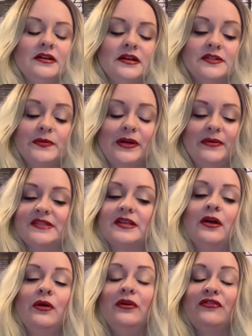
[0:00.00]
So anyways,
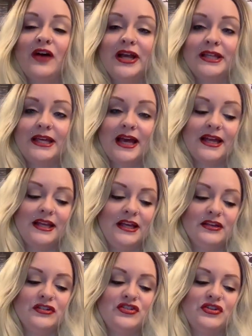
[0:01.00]
we finally get
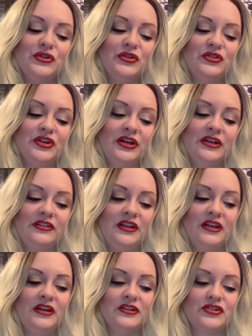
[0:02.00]
into
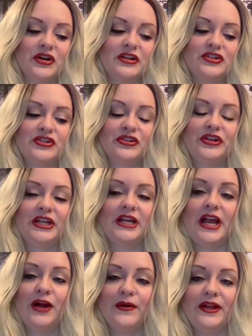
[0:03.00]
the
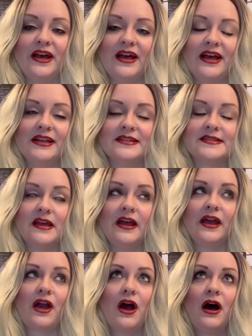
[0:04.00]
treasury area, and it's
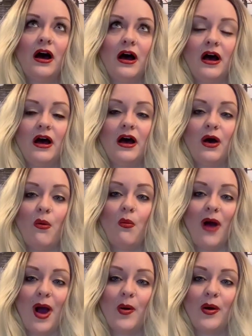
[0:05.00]
like, wow,